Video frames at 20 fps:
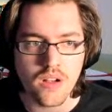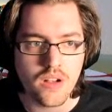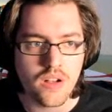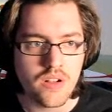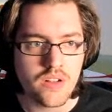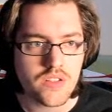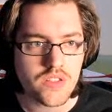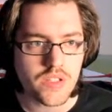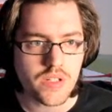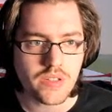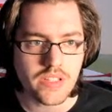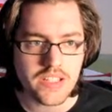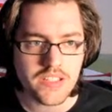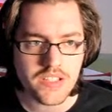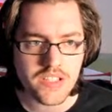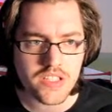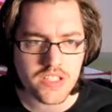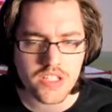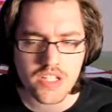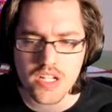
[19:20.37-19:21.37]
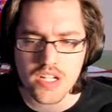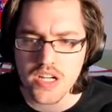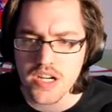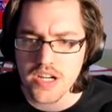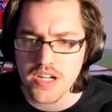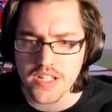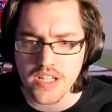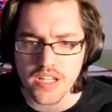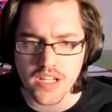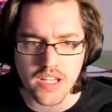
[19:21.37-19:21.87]
So let's
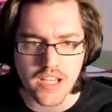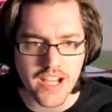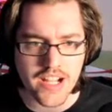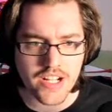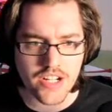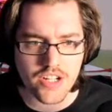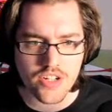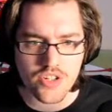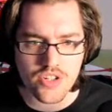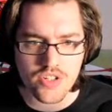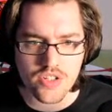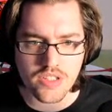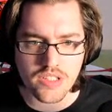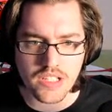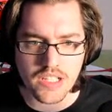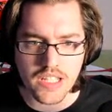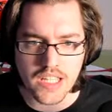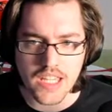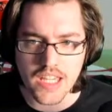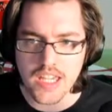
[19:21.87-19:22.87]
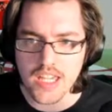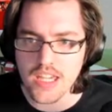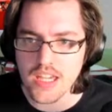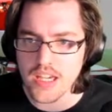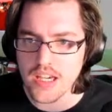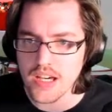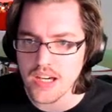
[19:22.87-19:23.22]
start actually.